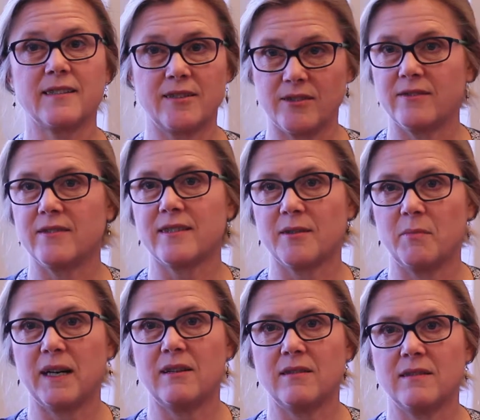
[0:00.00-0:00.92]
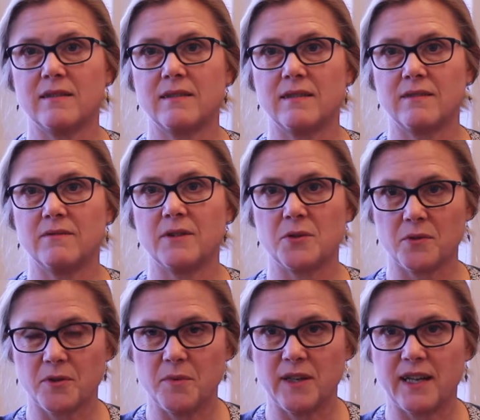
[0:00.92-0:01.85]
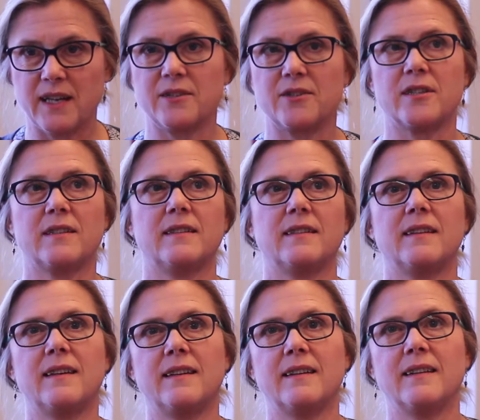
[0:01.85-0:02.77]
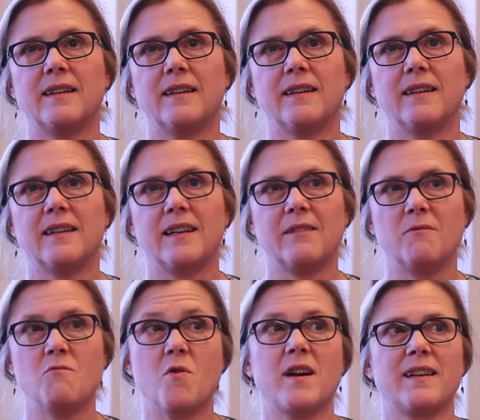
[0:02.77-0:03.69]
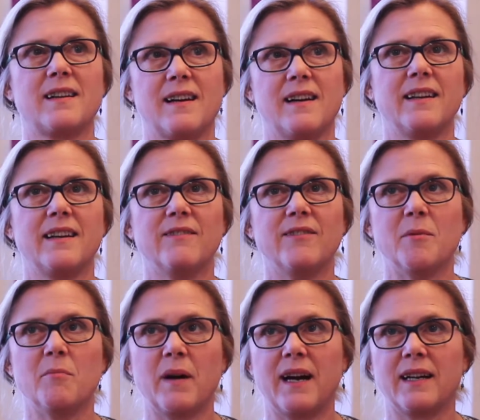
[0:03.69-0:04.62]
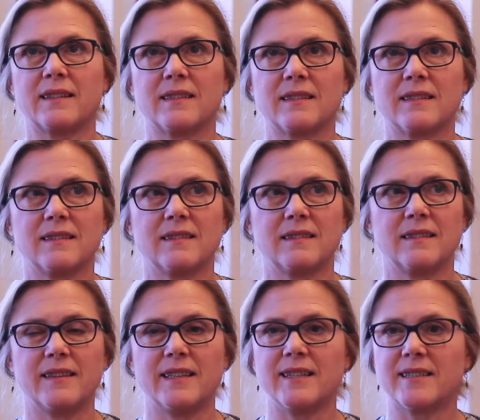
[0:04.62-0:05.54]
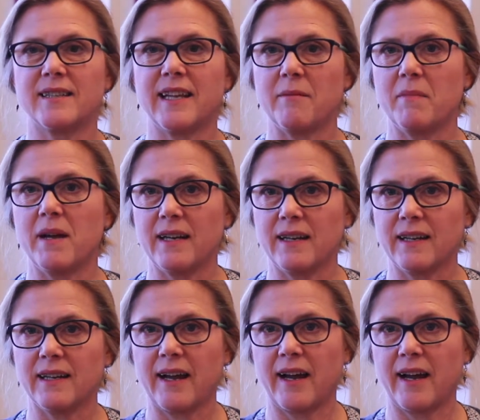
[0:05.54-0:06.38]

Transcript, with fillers: to students about visual communication and, and what kind of impact the things that they make can